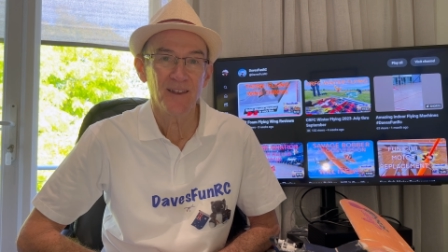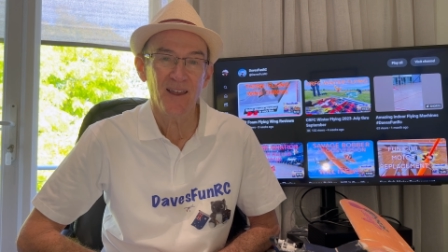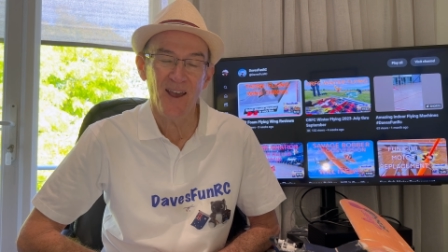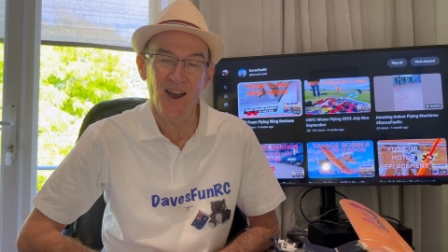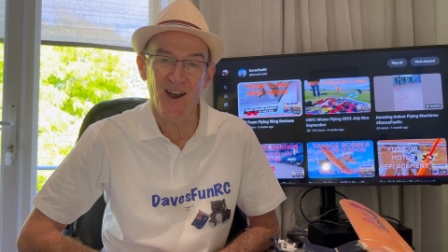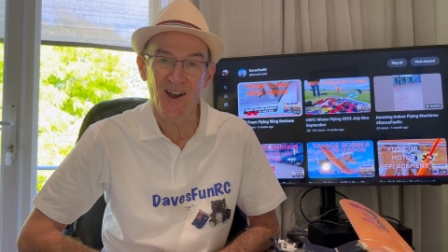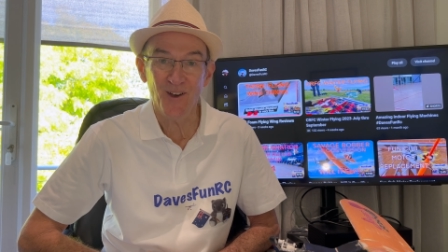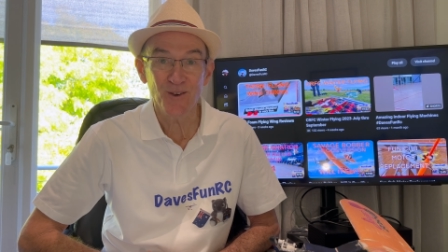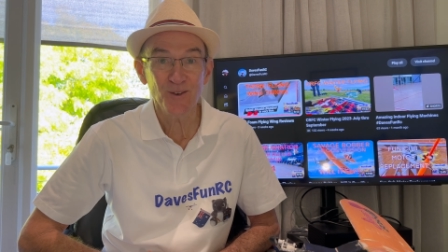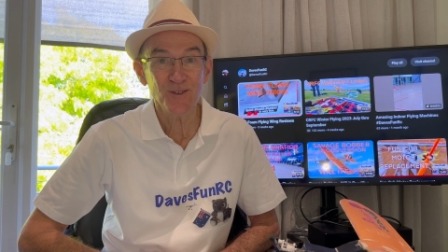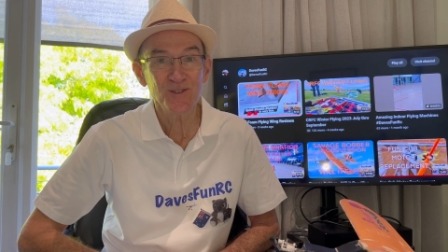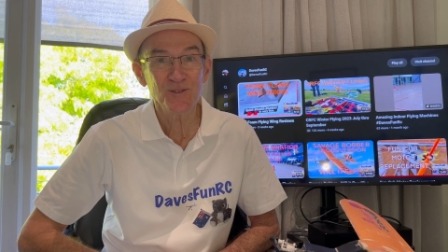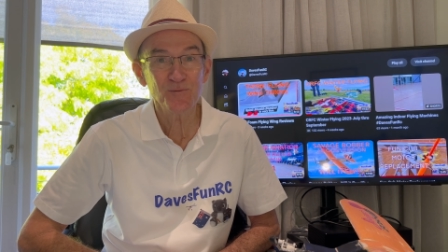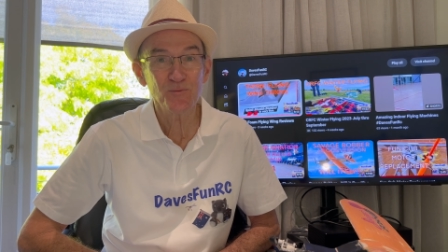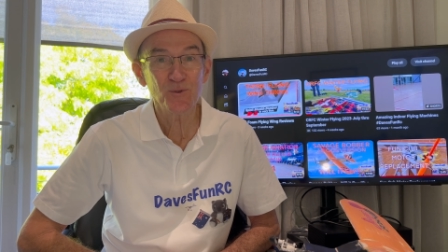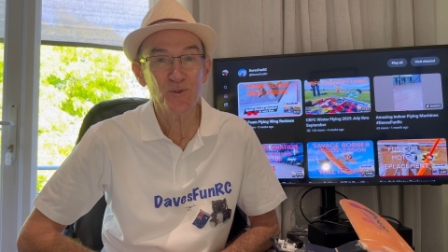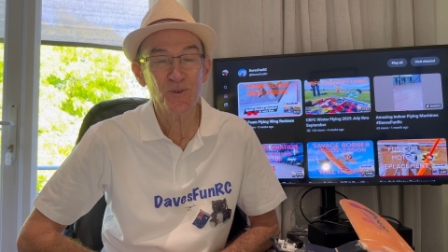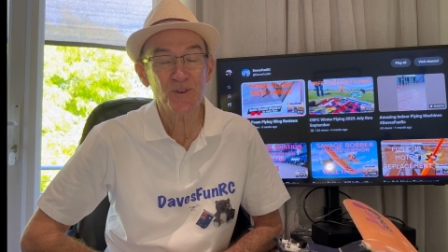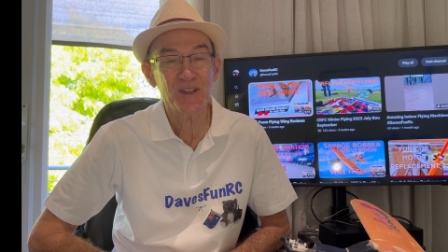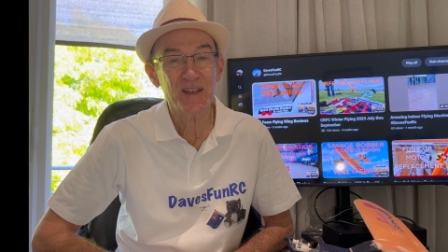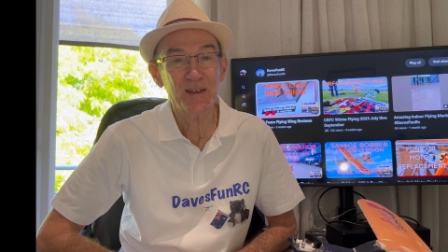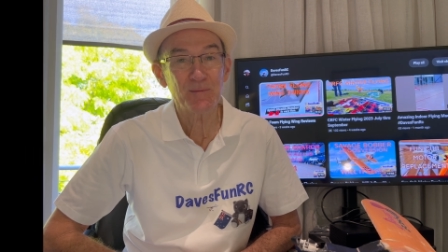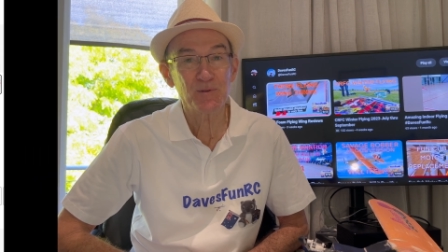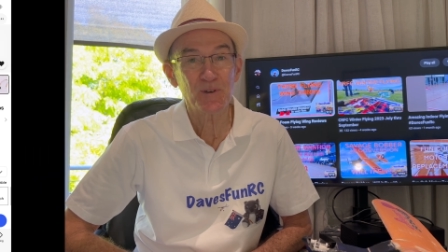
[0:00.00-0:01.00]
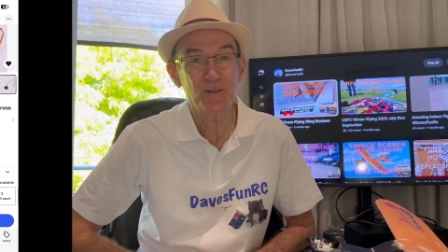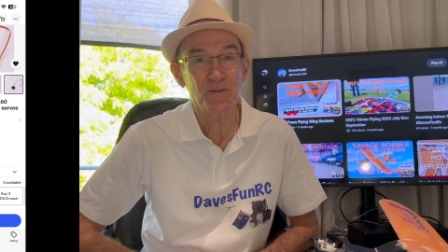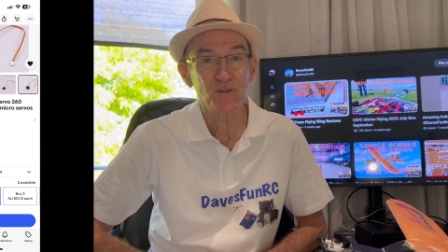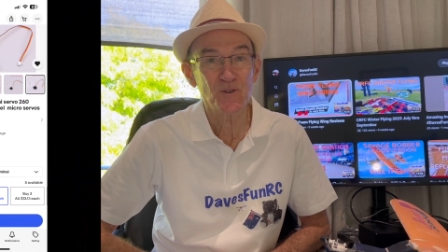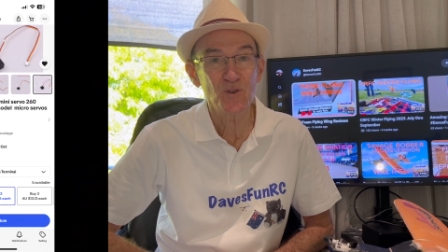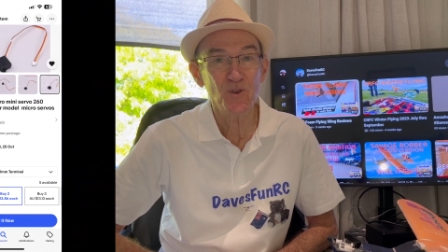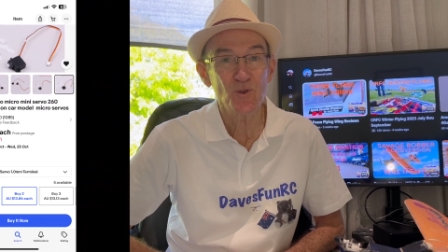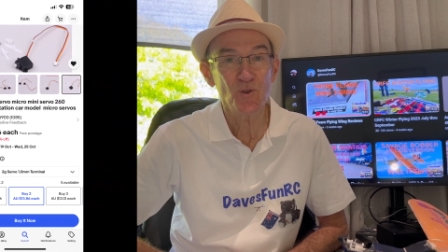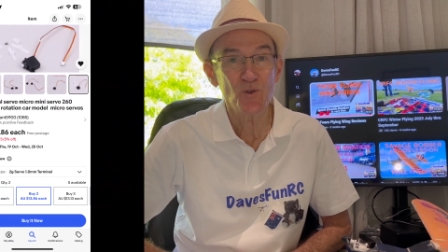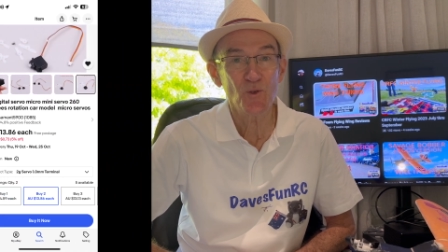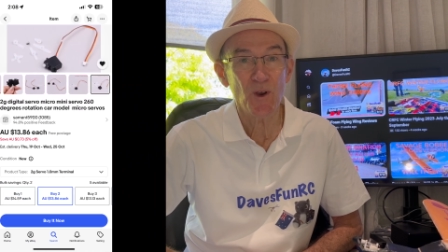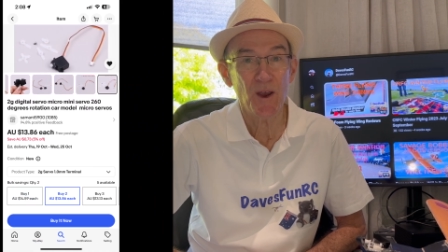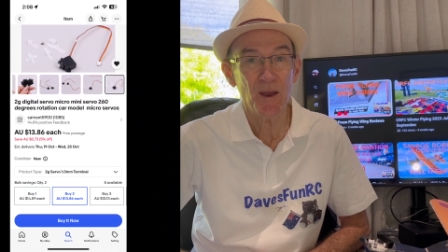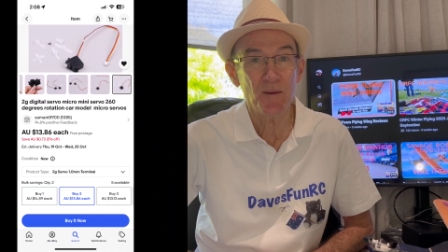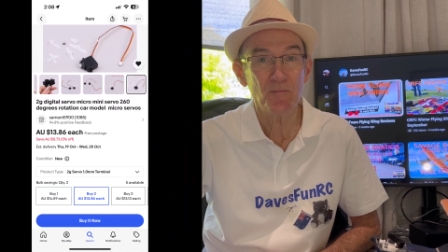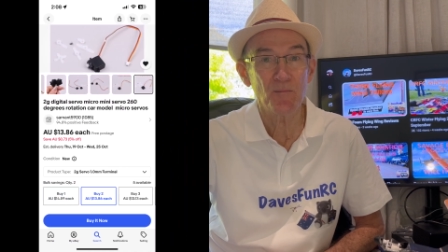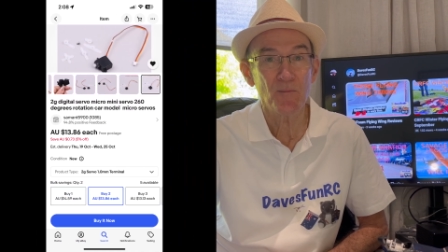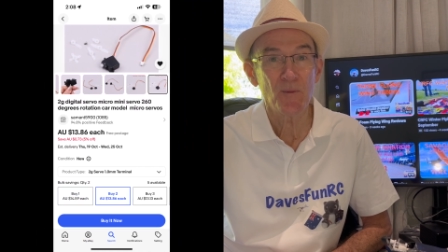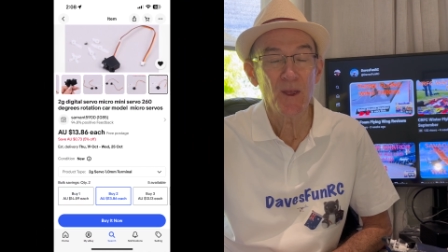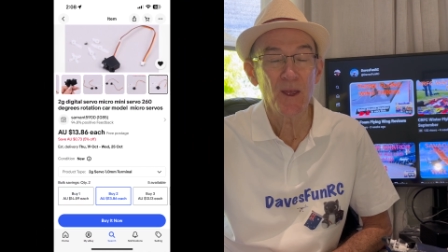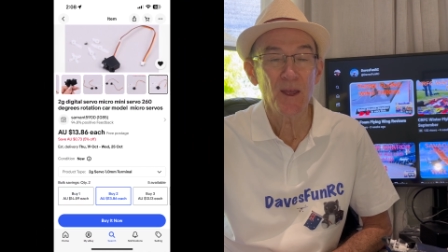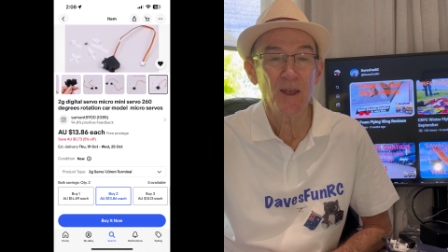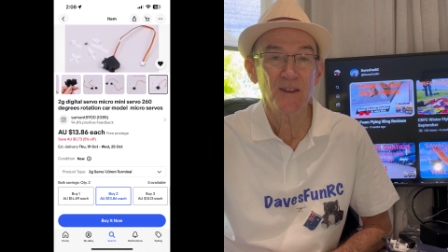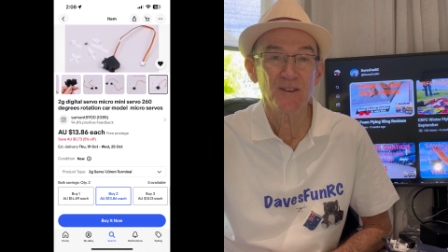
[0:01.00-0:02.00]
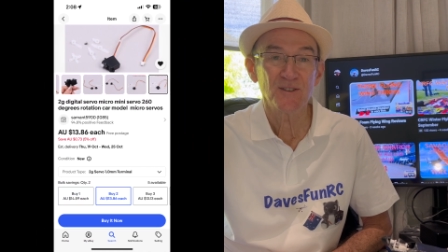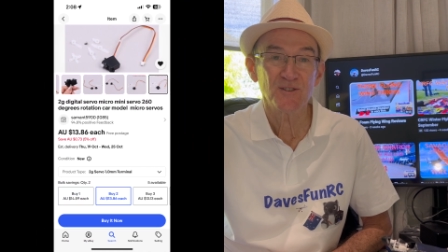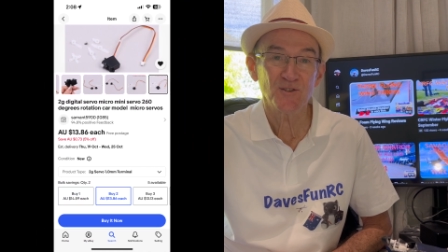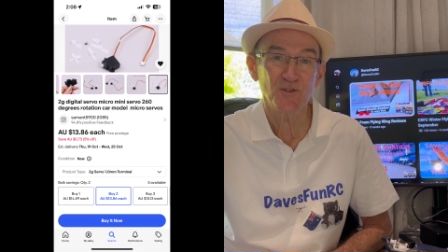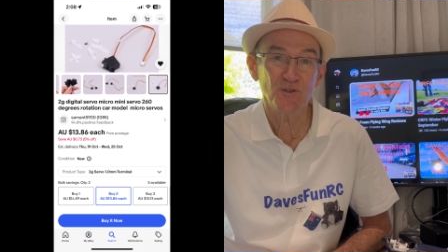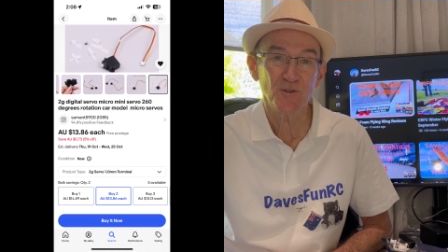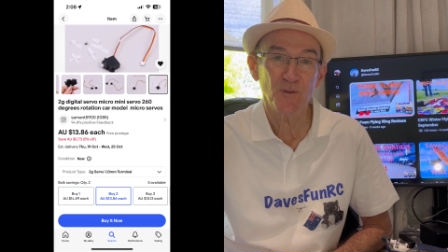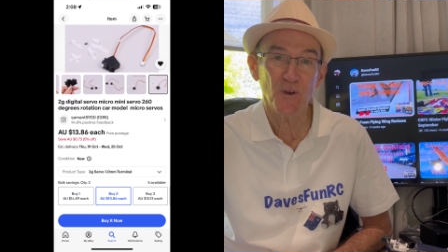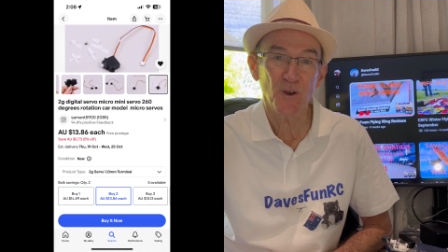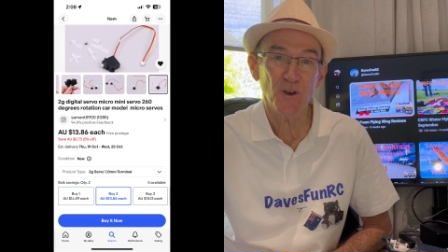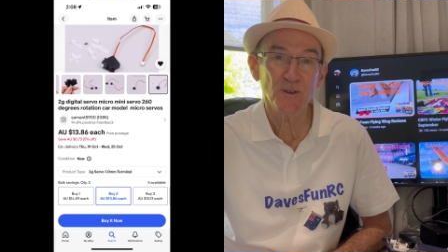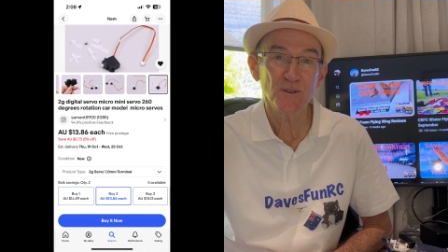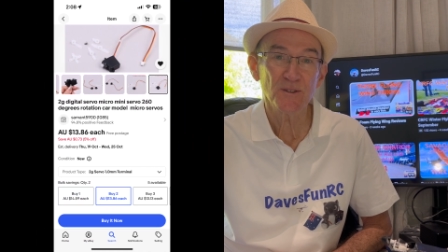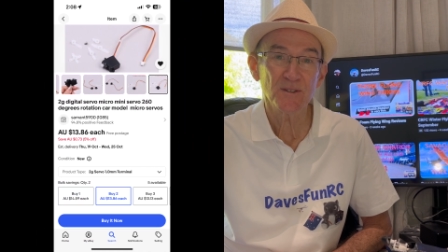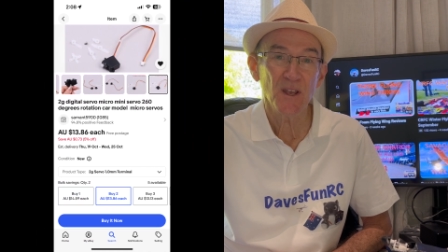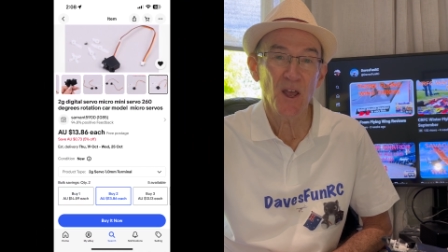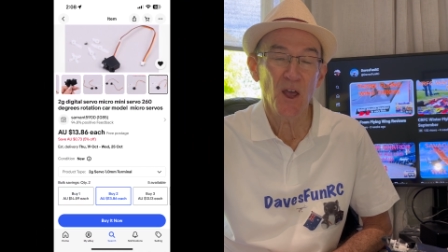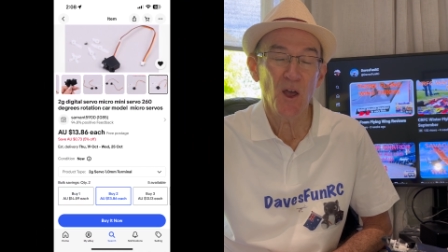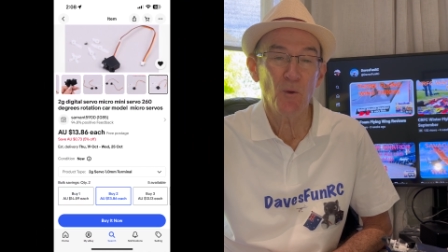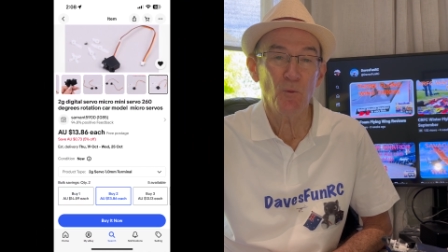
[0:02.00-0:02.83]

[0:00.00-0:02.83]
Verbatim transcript: I also bought a couple of 2 gram servos